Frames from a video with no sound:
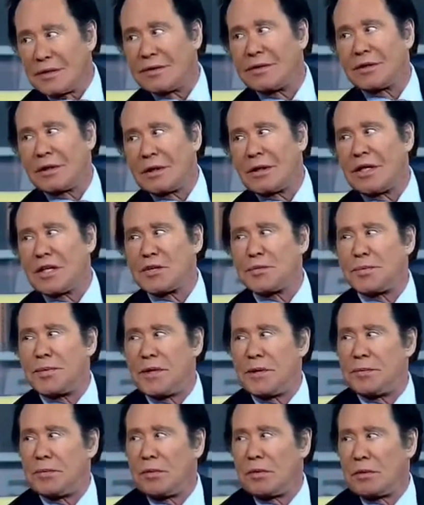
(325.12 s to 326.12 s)
there are less
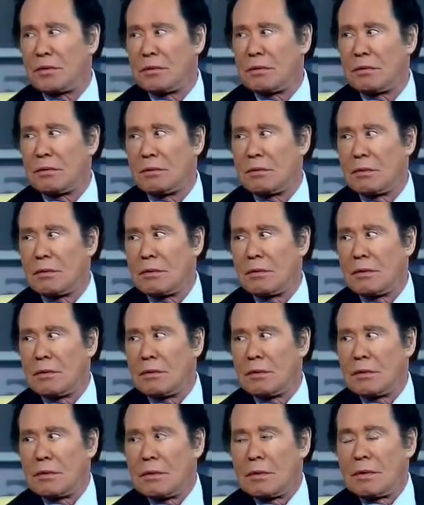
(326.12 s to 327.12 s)
people?
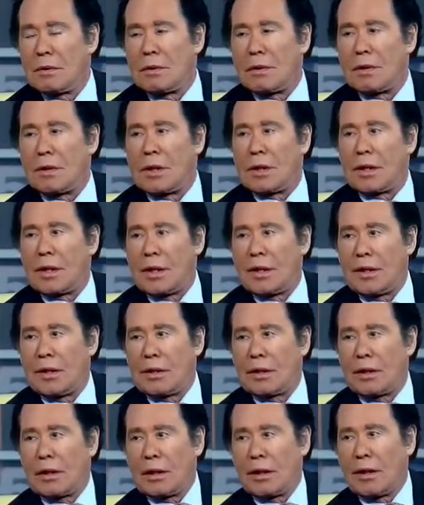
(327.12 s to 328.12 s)
And I
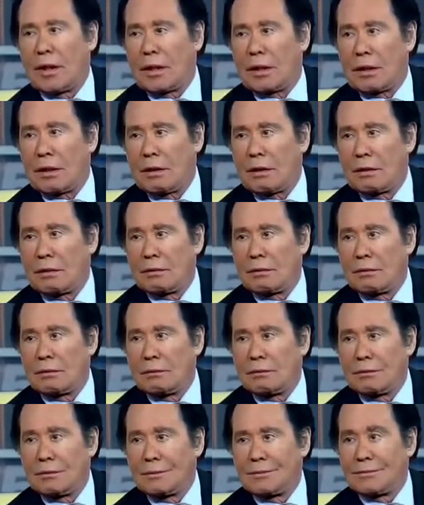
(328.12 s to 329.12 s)
hear click.
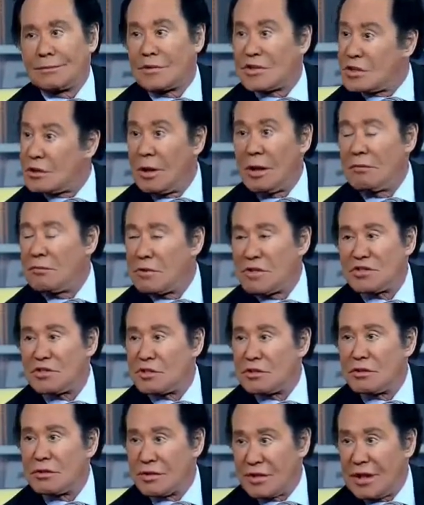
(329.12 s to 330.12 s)
So I was
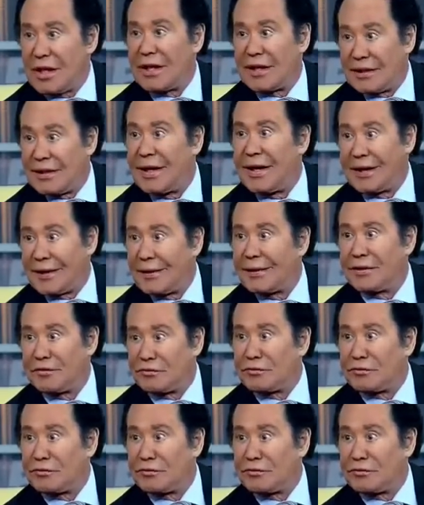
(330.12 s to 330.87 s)
sure that I'd gotten to